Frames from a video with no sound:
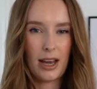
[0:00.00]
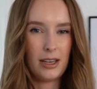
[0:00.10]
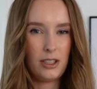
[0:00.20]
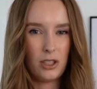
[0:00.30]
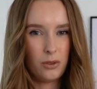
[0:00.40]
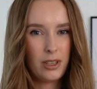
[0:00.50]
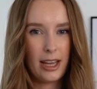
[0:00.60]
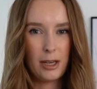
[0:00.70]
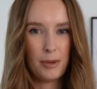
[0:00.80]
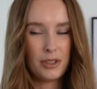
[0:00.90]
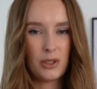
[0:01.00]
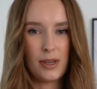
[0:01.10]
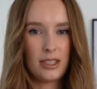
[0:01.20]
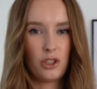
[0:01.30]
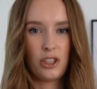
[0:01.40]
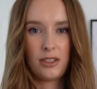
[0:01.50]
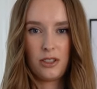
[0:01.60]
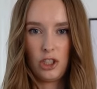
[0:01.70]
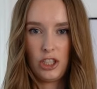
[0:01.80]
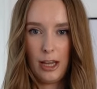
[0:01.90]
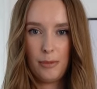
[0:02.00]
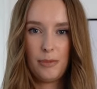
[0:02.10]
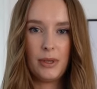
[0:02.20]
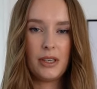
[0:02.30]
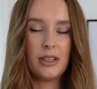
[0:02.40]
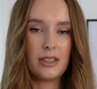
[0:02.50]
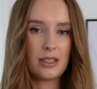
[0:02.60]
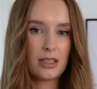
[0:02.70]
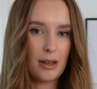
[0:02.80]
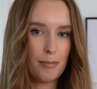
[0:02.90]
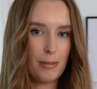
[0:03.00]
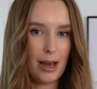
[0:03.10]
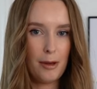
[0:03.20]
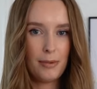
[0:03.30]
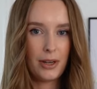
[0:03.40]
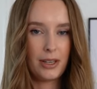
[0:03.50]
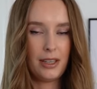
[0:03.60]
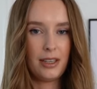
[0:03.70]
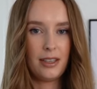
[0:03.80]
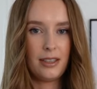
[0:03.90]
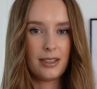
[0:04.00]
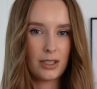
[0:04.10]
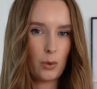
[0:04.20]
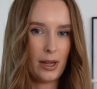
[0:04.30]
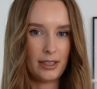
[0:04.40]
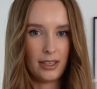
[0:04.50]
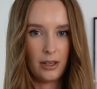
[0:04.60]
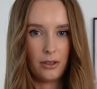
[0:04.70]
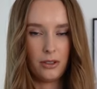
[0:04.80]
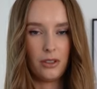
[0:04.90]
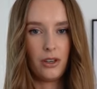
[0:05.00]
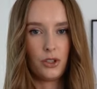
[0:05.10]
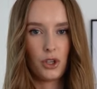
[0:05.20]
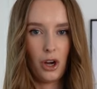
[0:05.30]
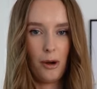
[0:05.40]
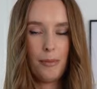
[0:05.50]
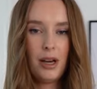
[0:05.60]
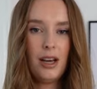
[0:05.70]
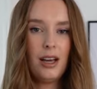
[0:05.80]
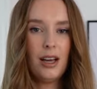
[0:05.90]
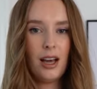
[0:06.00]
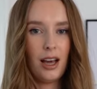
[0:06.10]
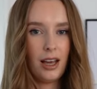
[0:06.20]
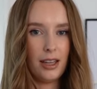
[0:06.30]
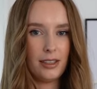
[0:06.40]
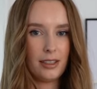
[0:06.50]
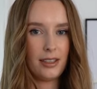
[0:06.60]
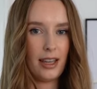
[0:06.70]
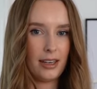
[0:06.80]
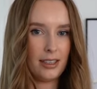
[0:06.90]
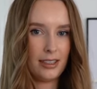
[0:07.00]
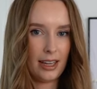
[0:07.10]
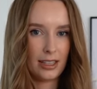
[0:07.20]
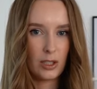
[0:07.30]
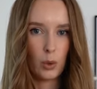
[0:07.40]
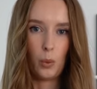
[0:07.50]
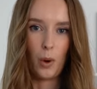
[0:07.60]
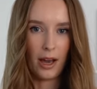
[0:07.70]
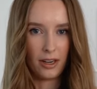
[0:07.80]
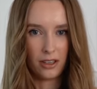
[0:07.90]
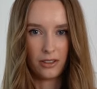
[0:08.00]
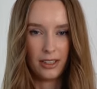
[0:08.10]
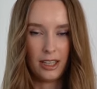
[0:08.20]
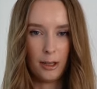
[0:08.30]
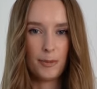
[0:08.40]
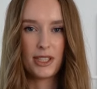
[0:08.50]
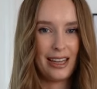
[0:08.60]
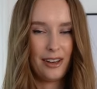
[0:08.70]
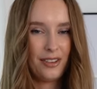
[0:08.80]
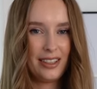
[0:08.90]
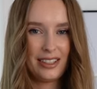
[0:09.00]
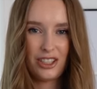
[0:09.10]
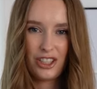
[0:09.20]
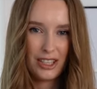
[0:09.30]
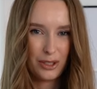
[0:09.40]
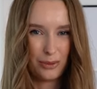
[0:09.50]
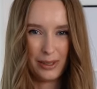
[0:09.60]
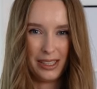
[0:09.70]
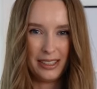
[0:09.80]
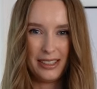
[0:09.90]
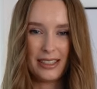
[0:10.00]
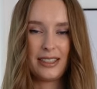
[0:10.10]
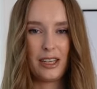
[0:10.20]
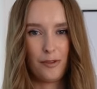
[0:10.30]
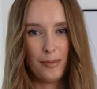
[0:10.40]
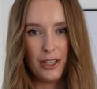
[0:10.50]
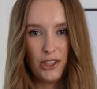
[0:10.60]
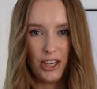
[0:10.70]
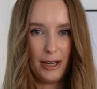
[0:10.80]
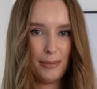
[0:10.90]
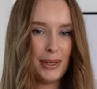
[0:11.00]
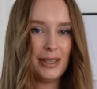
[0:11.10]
I don't like about this dress is just the shape, because my body is quite narrow on top and then it gets wider on the hips, and I think this just really doesn't give my shape